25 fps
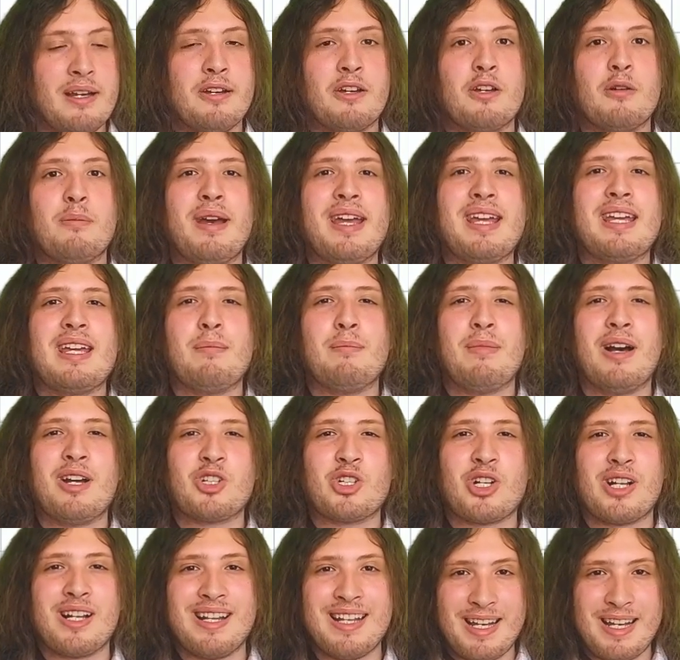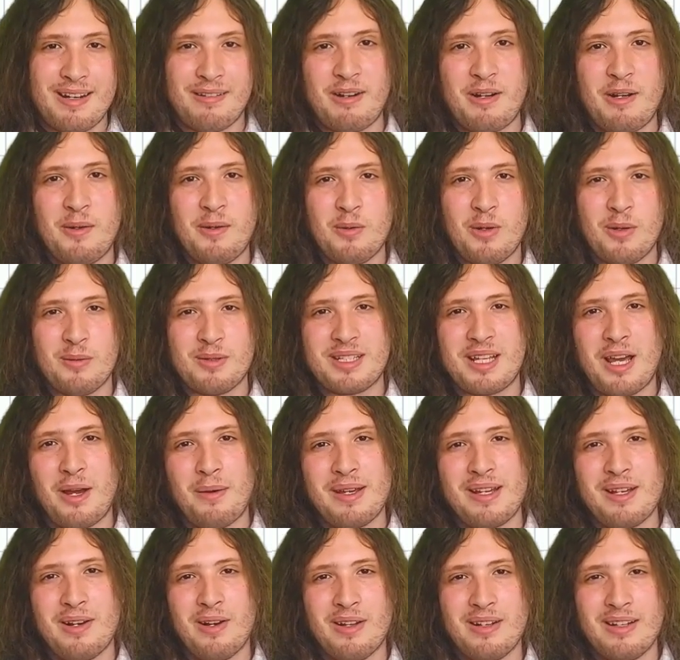could make it much clearer what was
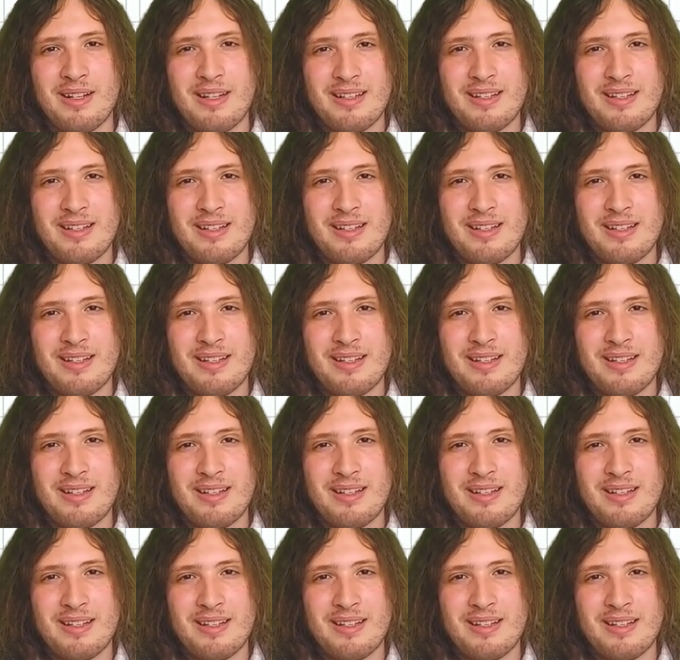going on.